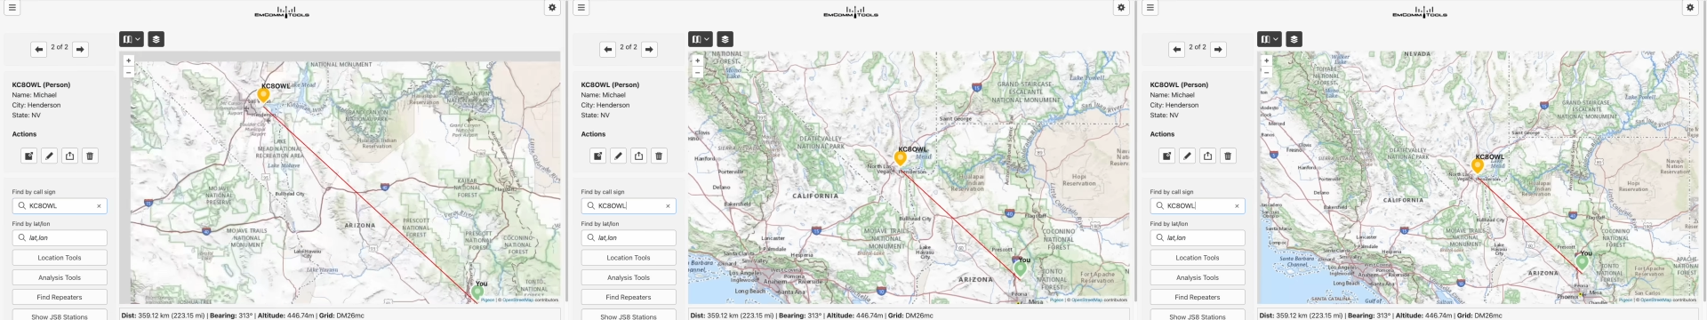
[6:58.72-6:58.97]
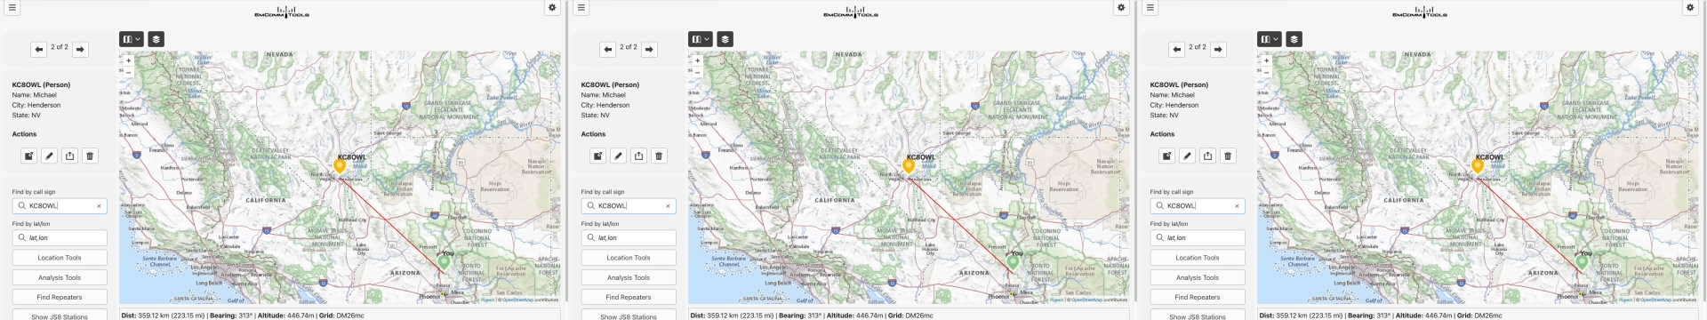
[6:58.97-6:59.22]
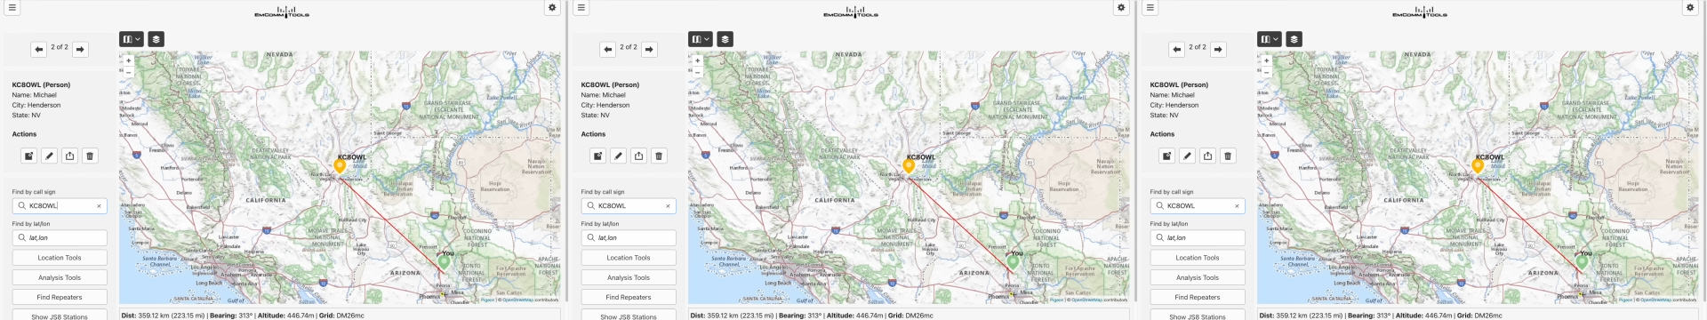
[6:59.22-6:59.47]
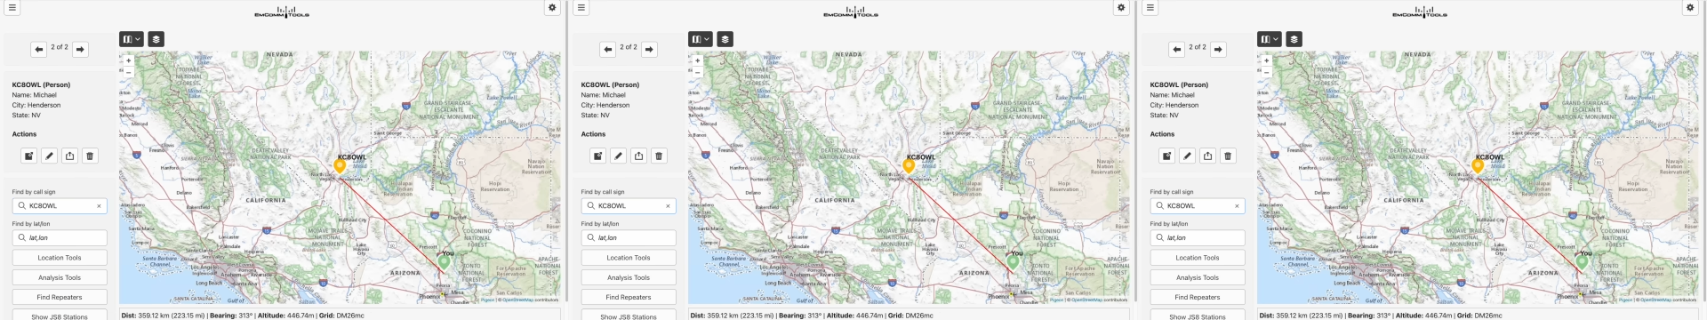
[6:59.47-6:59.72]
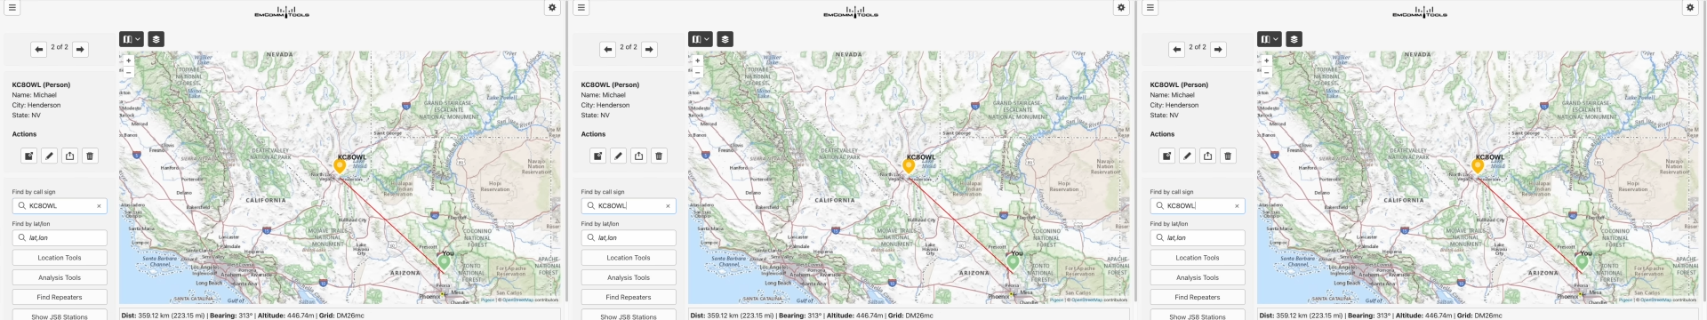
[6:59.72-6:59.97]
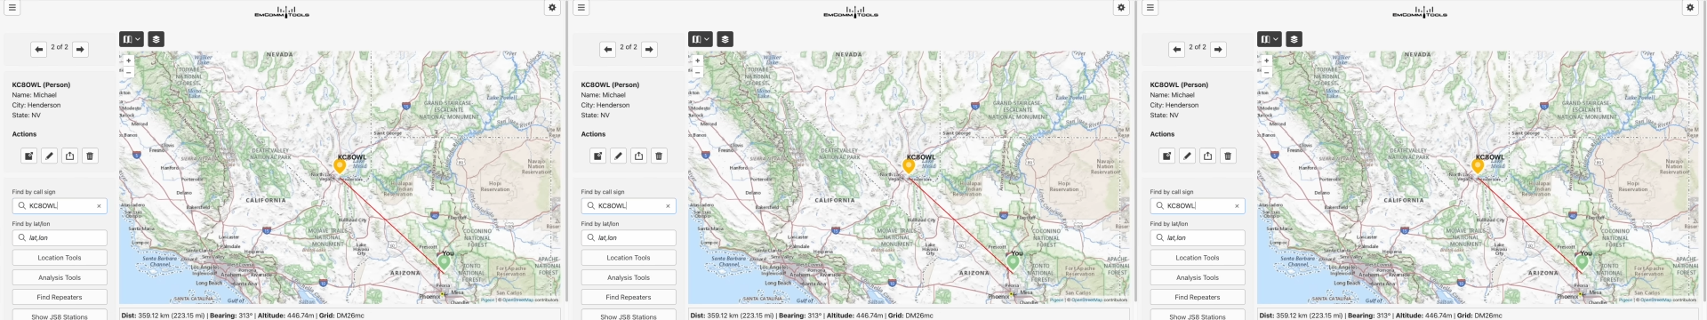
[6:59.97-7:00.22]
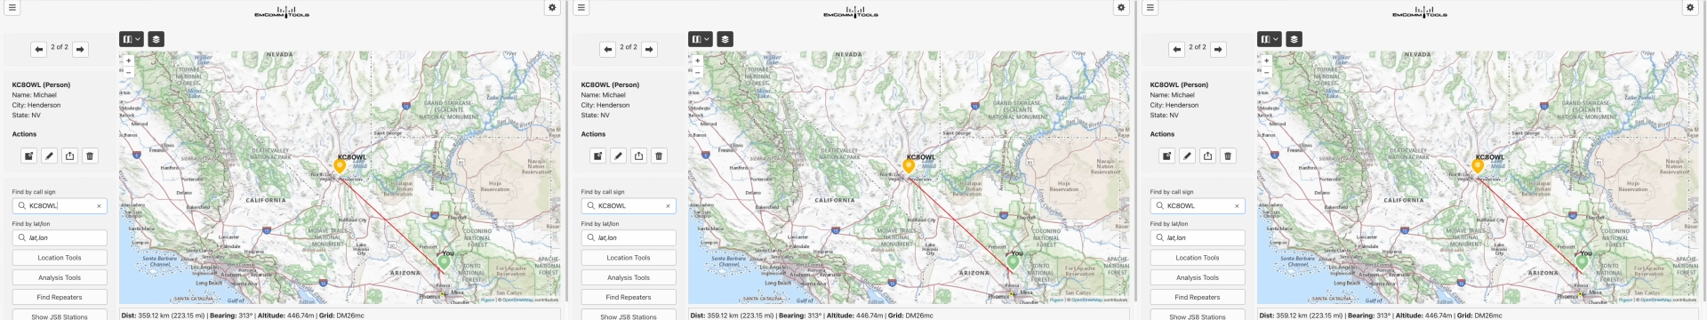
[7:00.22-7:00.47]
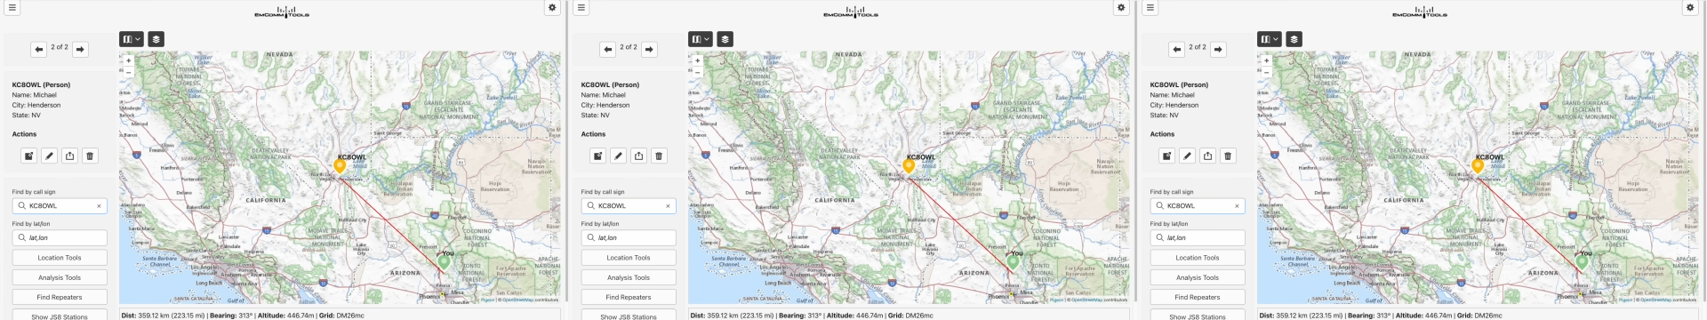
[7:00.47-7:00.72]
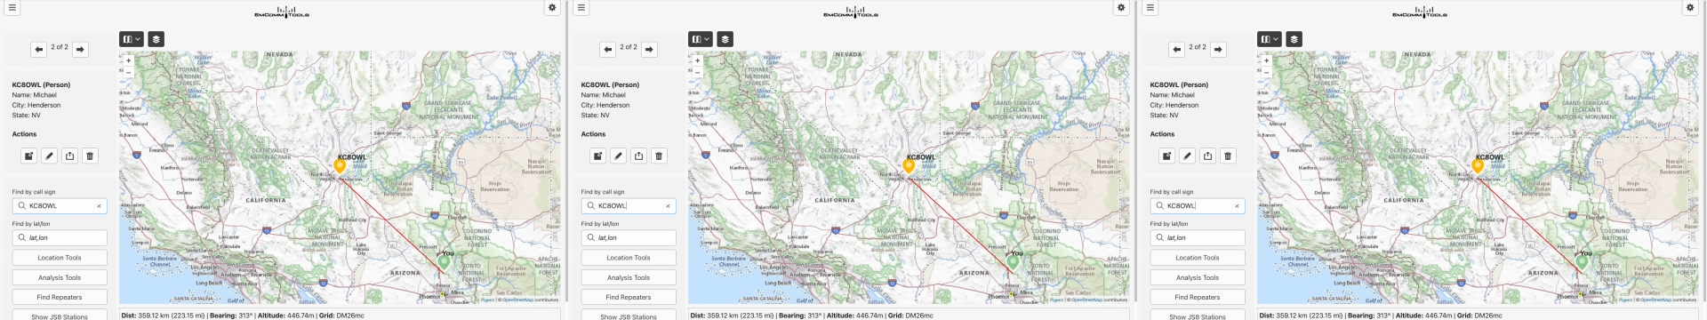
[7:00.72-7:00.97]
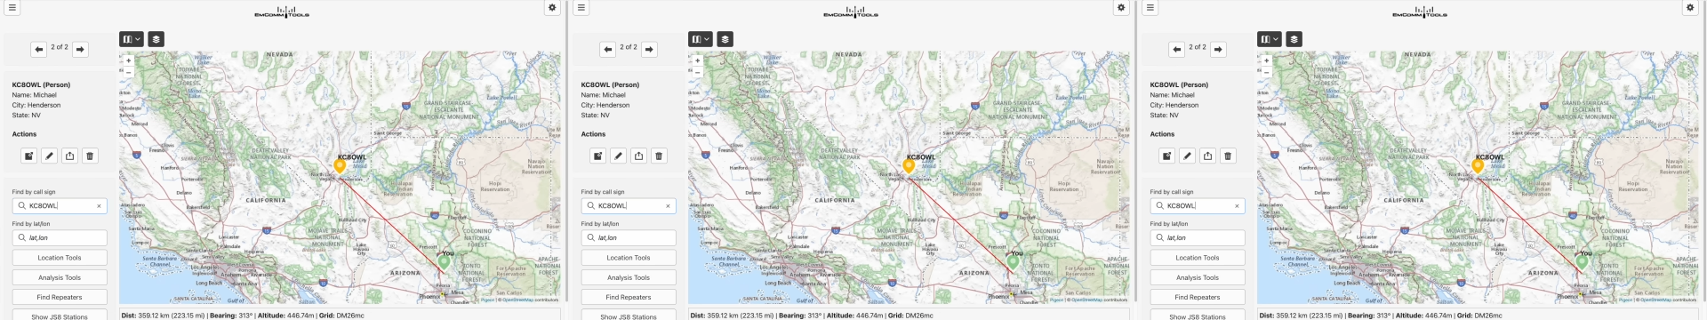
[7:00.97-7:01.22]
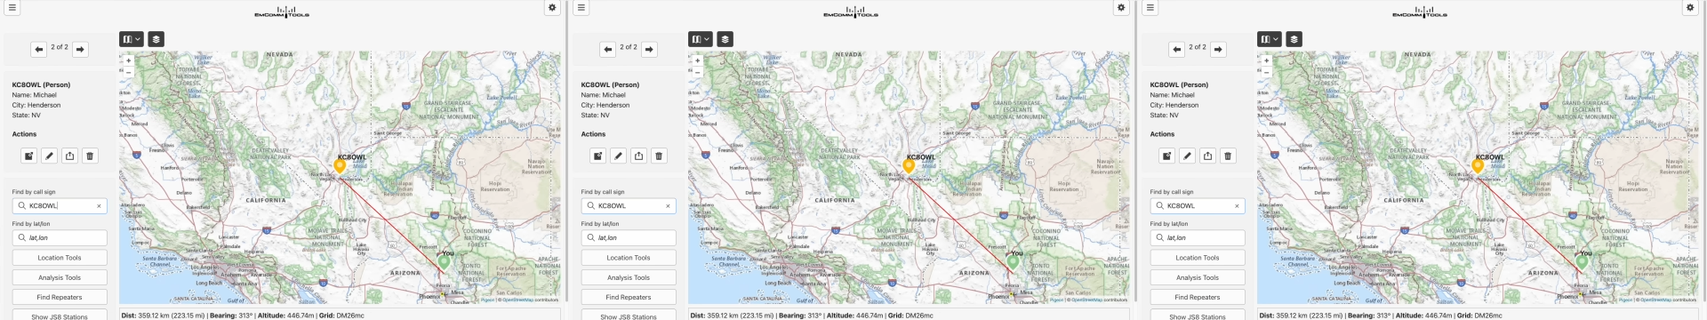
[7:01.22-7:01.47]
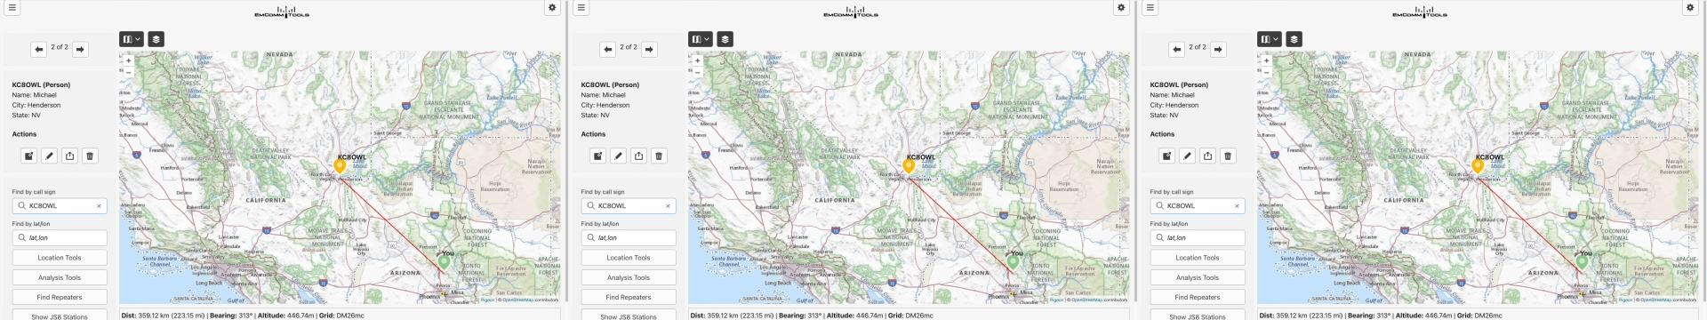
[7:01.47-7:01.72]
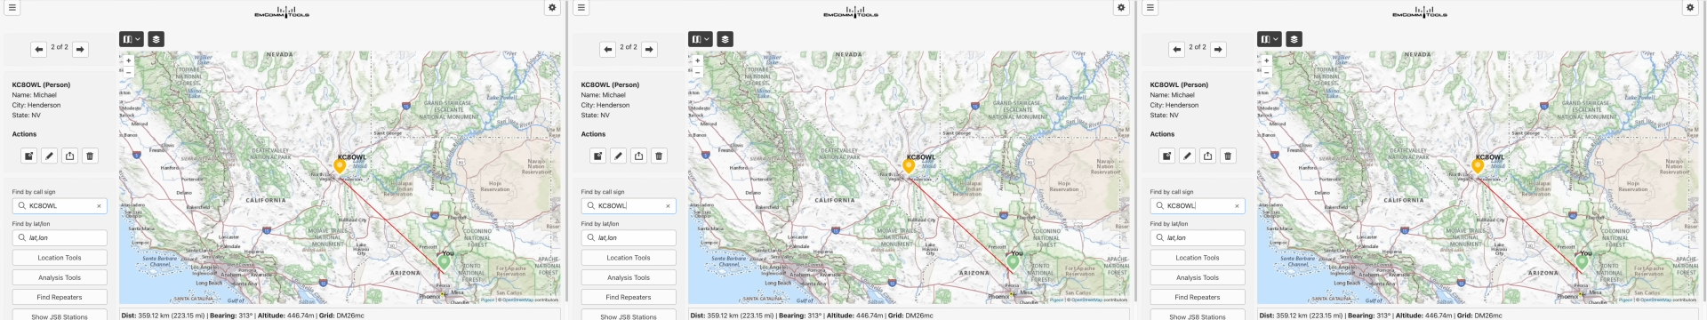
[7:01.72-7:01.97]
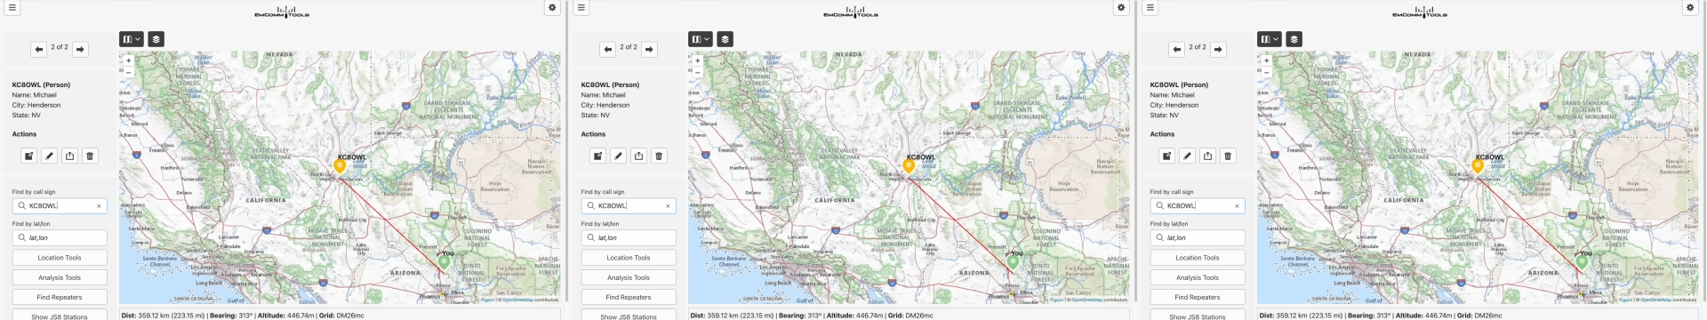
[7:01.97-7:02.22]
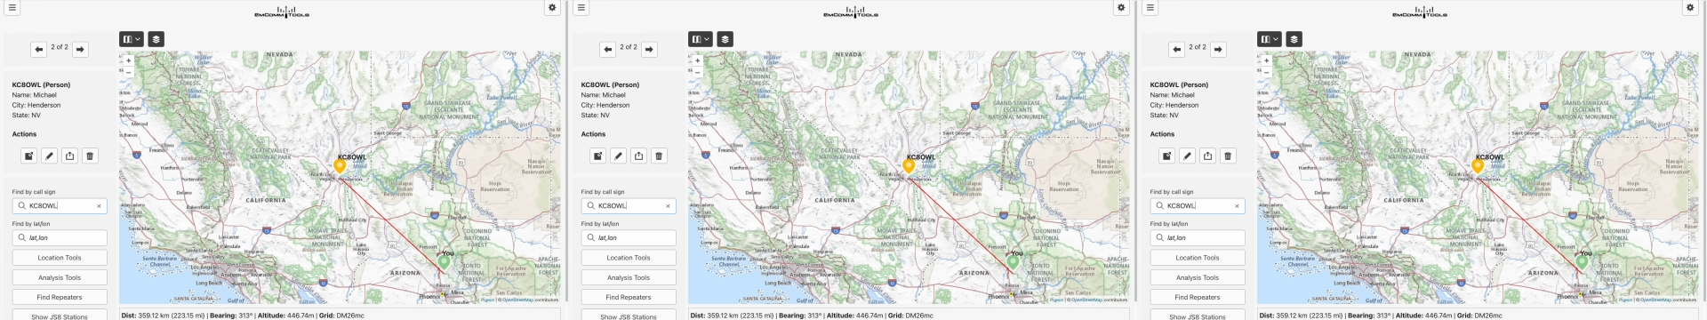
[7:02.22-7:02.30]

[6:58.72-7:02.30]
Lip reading: [unreadable: no face in view]